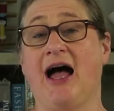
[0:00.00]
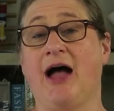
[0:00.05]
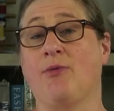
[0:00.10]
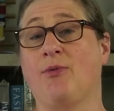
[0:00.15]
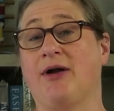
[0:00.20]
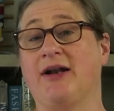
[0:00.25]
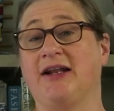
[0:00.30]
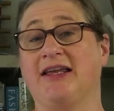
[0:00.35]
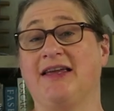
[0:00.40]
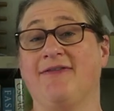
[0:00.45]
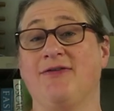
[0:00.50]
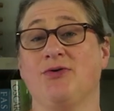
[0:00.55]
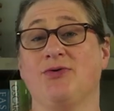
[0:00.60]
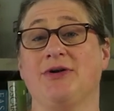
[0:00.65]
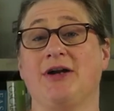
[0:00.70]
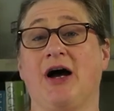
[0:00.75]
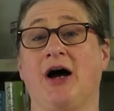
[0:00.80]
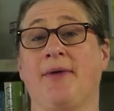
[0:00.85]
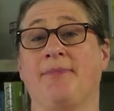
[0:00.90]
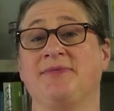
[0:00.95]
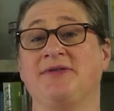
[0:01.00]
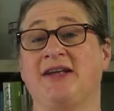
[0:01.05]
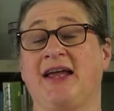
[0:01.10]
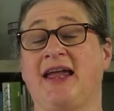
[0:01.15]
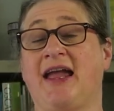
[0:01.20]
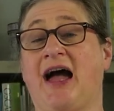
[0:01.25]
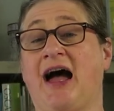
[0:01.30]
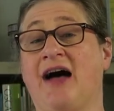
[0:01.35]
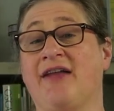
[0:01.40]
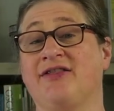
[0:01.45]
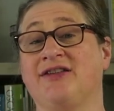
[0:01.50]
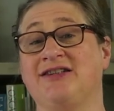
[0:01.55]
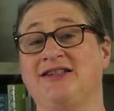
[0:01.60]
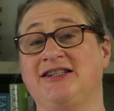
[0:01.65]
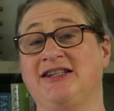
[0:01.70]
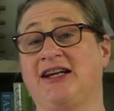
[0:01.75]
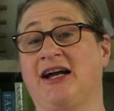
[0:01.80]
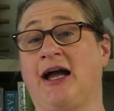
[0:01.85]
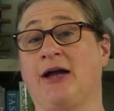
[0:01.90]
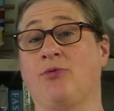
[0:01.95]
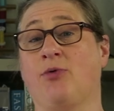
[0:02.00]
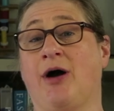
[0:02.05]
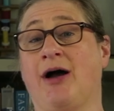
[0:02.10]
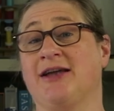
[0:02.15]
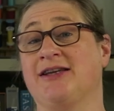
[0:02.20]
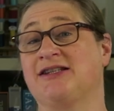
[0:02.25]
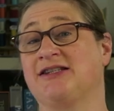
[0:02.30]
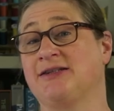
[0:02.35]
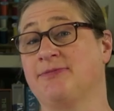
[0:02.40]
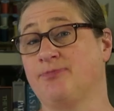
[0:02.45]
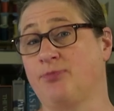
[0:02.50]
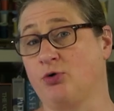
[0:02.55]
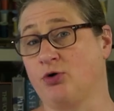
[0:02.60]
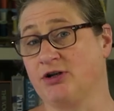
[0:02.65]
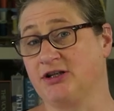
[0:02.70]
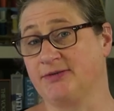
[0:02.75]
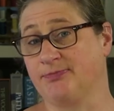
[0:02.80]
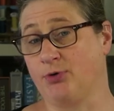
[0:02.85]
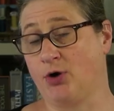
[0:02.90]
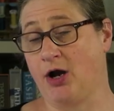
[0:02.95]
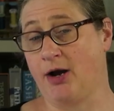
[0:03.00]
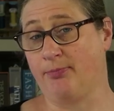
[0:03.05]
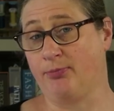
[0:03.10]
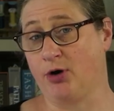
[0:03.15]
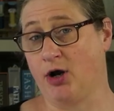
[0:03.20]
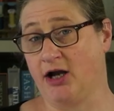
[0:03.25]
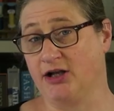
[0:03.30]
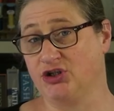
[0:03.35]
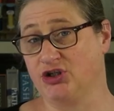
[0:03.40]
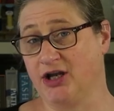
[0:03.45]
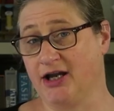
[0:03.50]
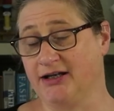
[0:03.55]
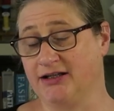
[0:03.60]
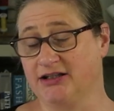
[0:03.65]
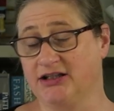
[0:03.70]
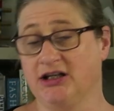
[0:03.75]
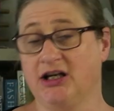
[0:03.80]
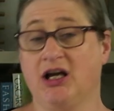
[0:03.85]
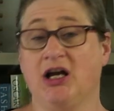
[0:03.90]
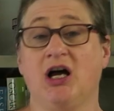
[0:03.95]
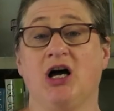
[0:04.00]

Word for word: I want to give you an update on the DIY sports bra project.